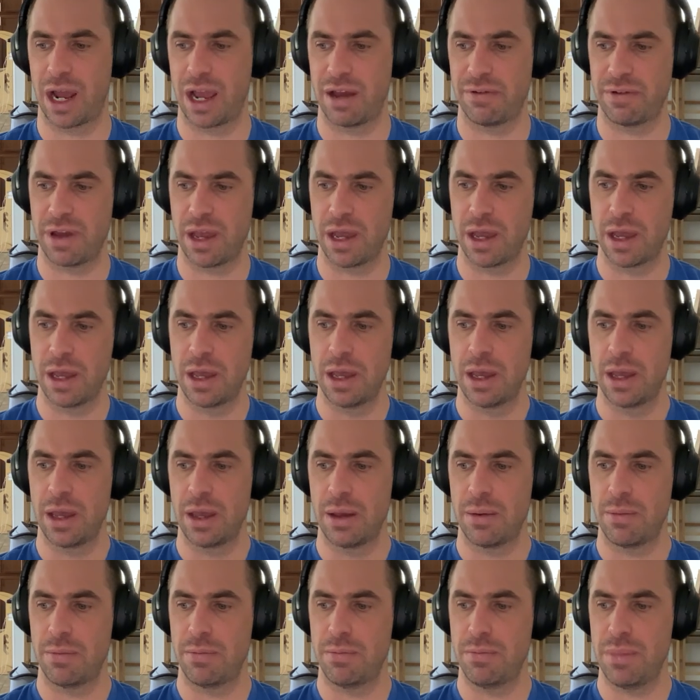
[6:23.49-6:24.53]
I have a
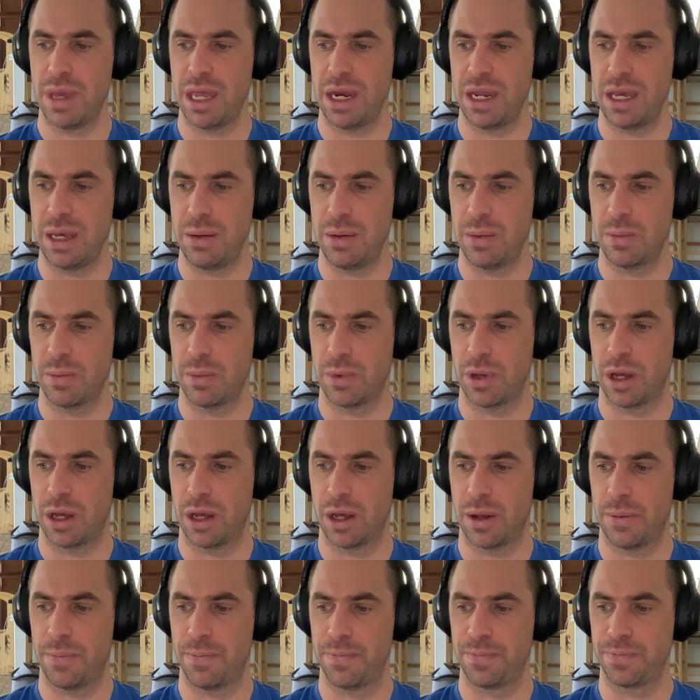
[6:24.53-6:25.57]
mini,
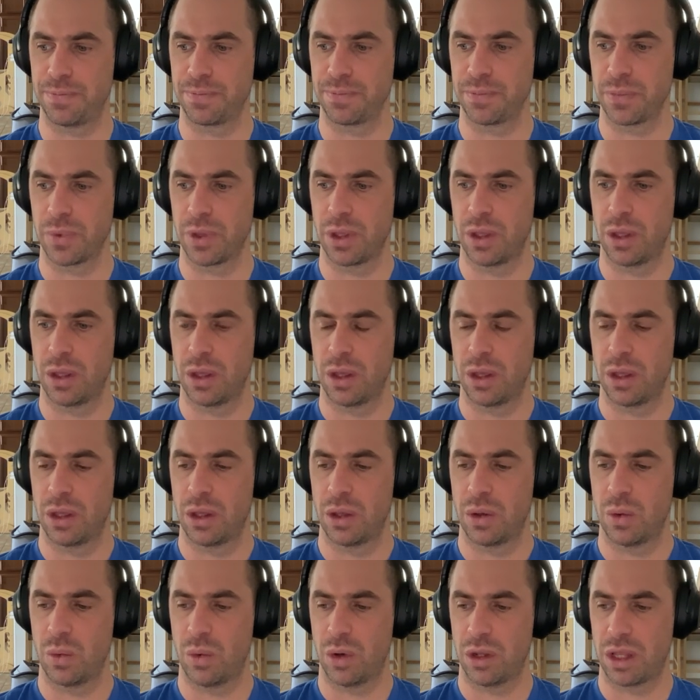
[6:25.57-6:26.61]
um,
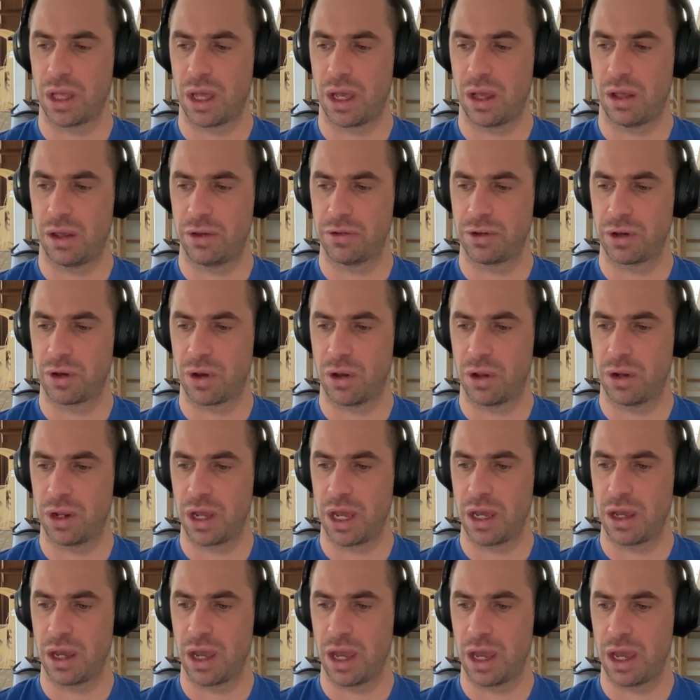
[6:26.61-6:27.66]
what the hell is it called?
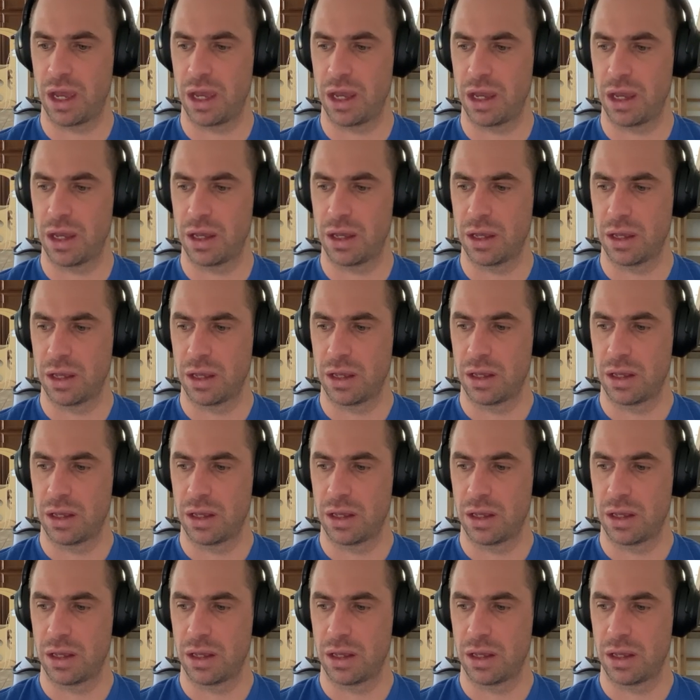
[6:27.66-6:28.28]
A, a I